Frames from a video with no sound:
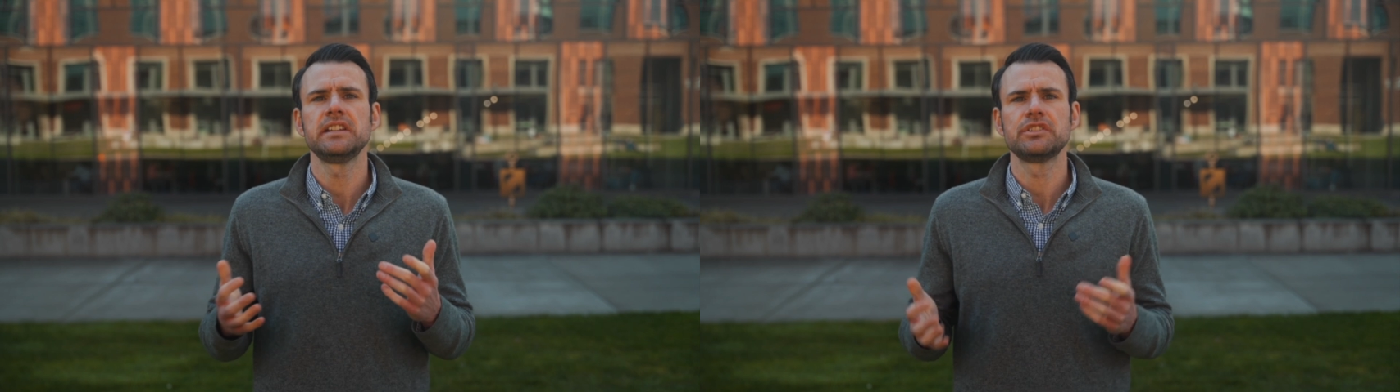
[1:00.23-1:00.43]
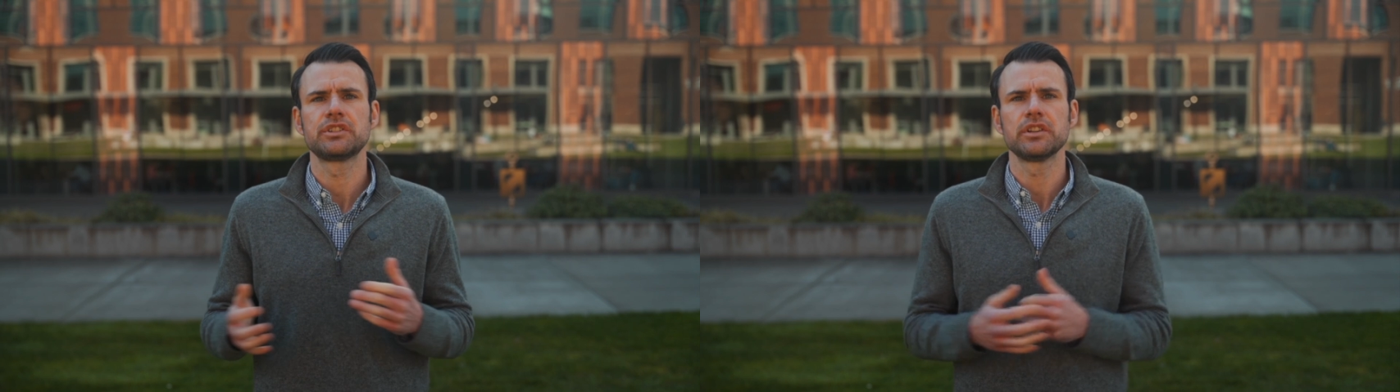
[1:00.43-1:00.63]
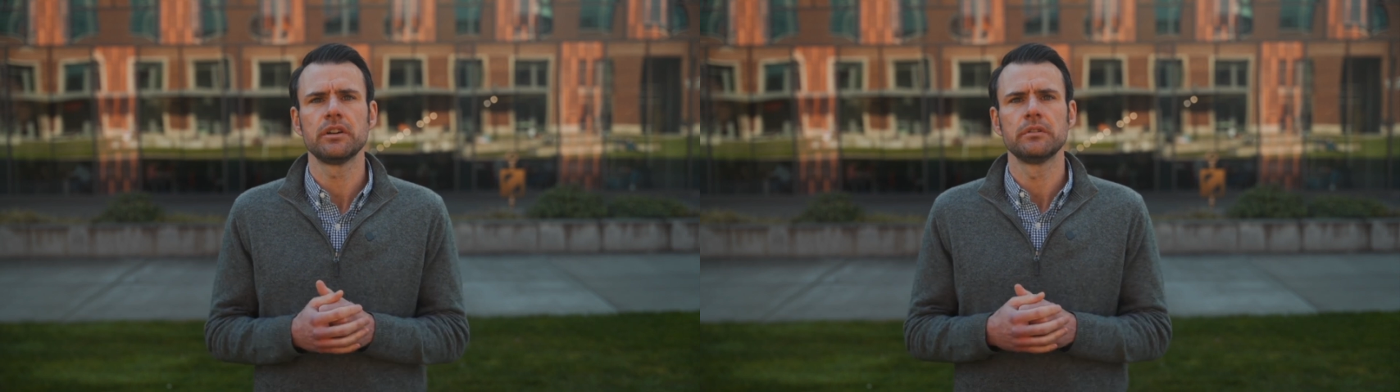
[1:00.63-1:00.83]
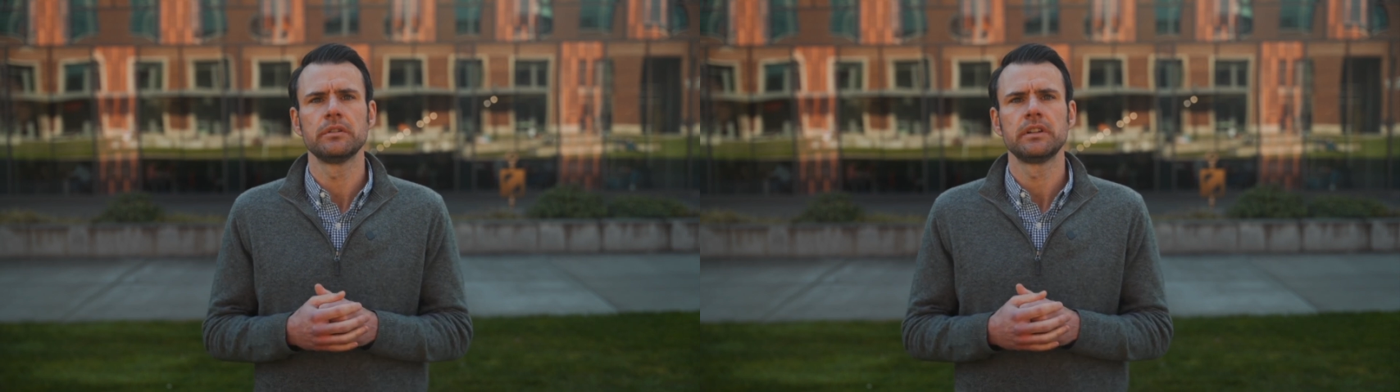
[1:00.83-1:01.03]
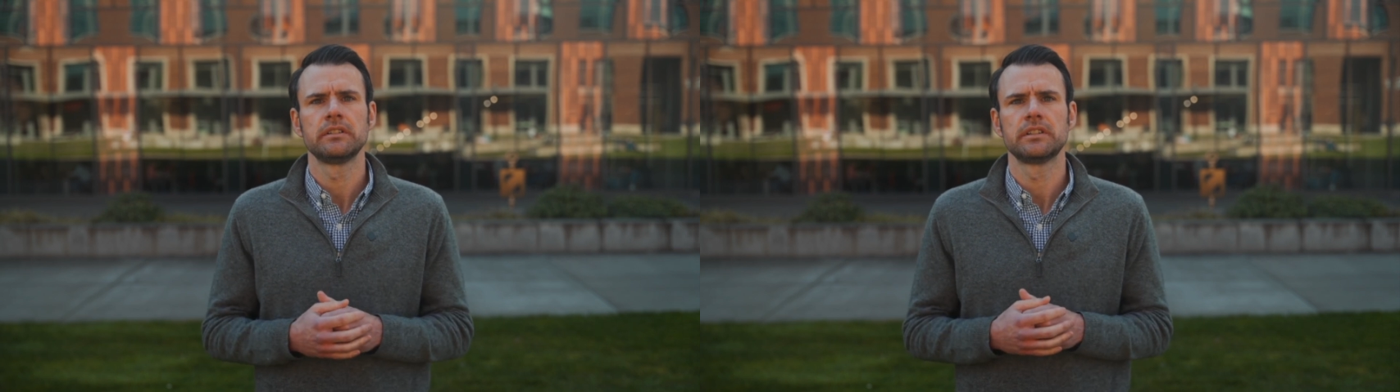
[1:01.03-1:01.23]
each
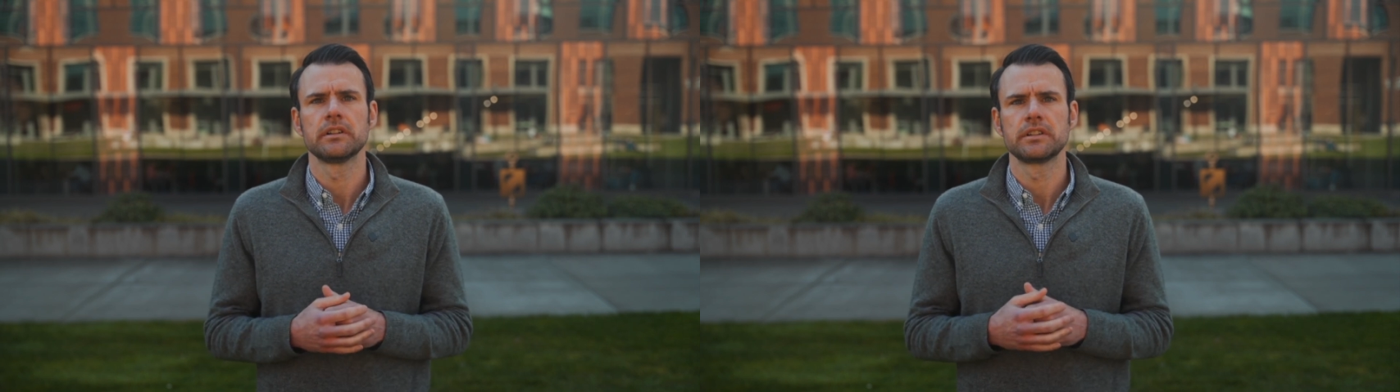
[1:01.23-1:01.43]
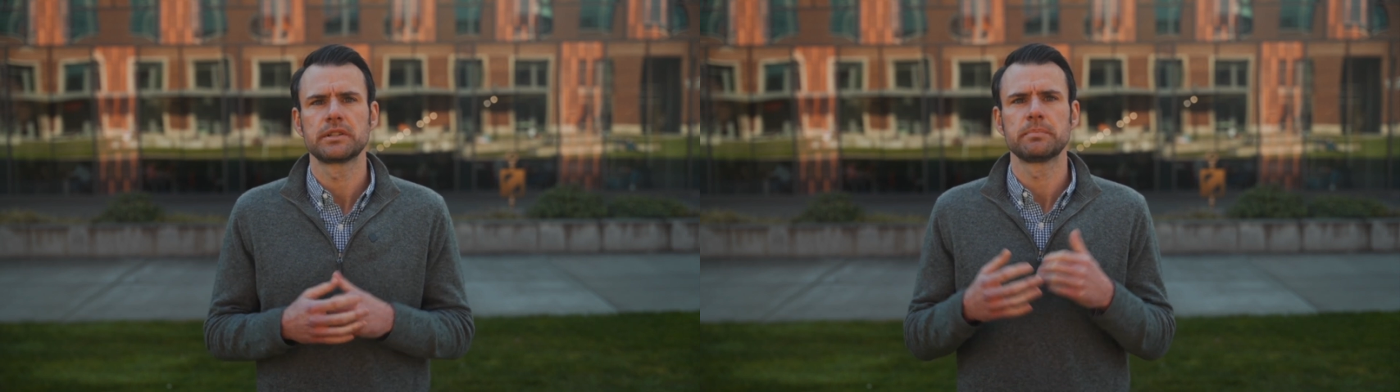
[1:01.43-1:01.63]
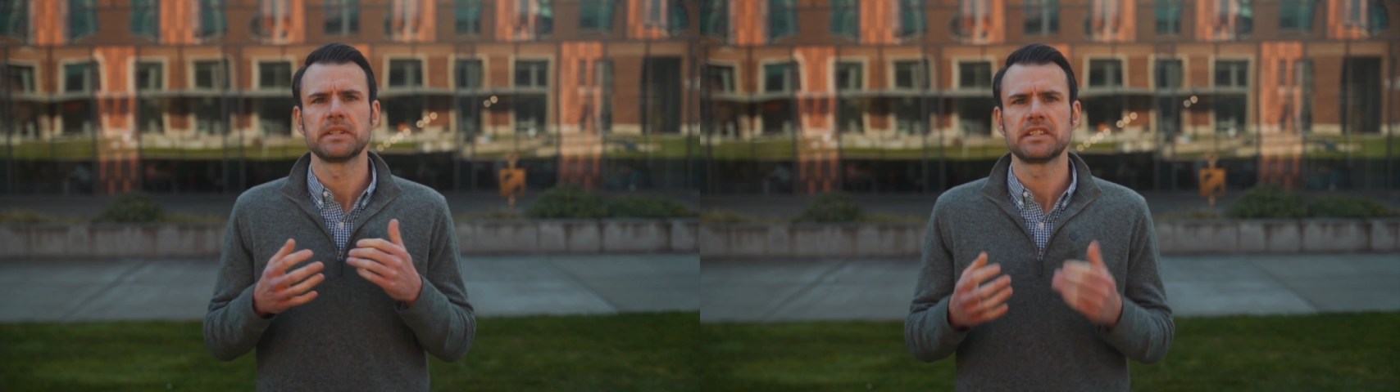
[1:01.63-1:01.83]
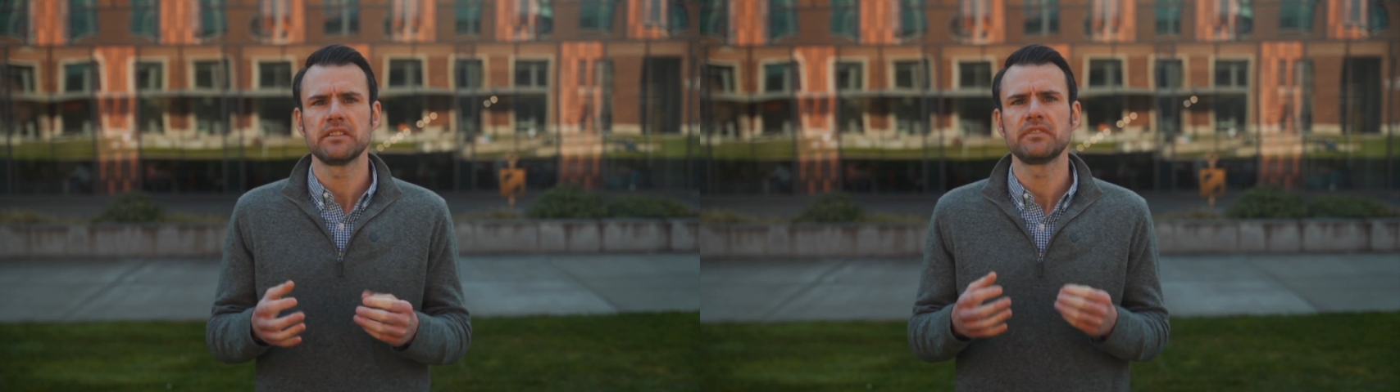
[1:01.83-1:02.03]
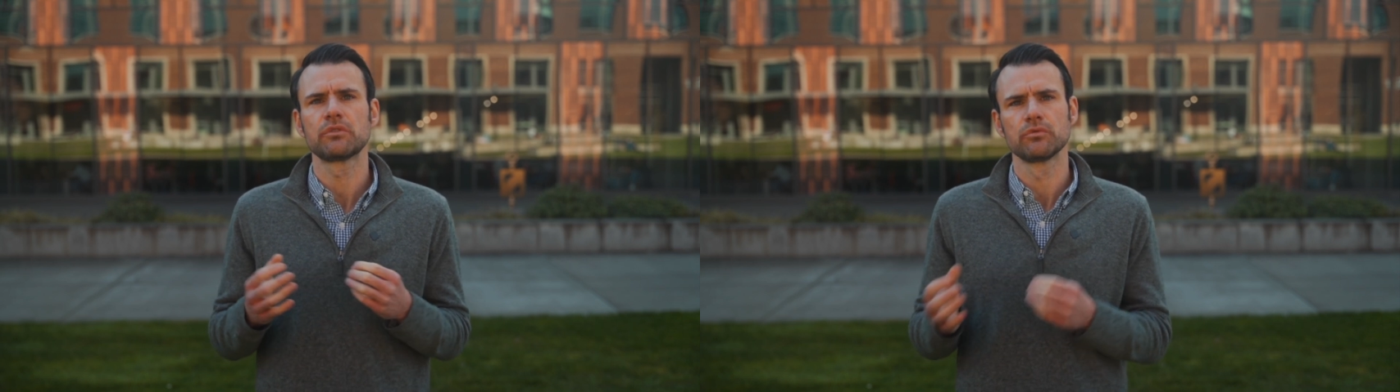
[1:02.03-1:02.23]
zone, there are specific